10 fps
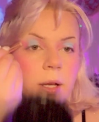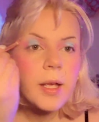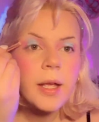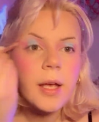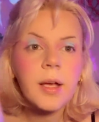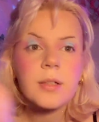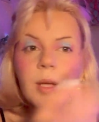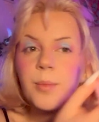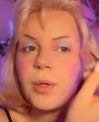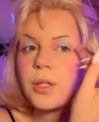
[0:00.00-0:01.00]
and
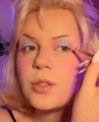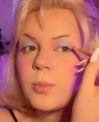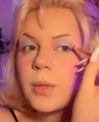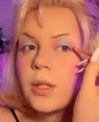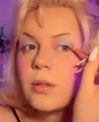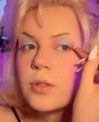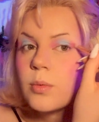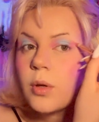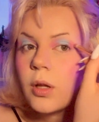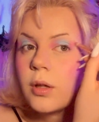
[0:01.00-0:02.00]
I'm gonna do my
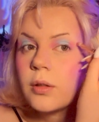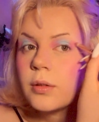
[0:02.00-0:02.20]
usual